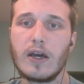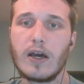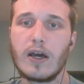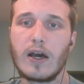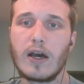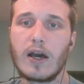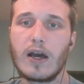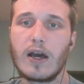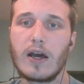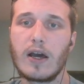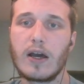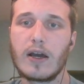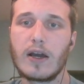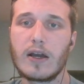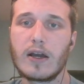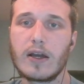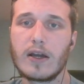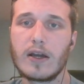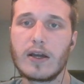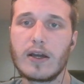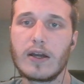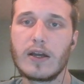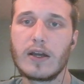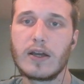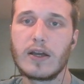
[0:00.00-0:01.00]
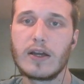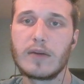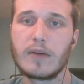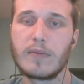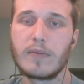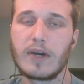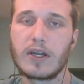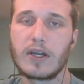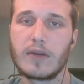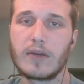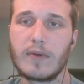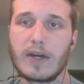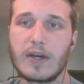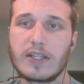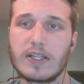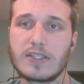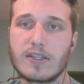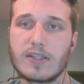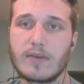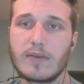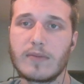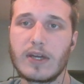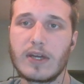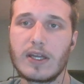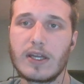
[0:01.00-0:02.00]
I might have bought
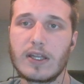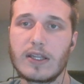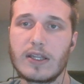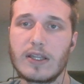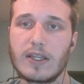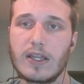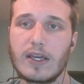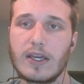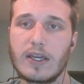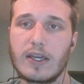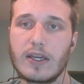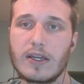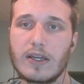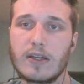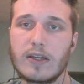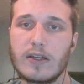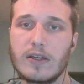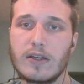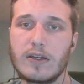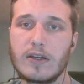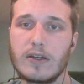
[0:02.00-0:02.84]
some at like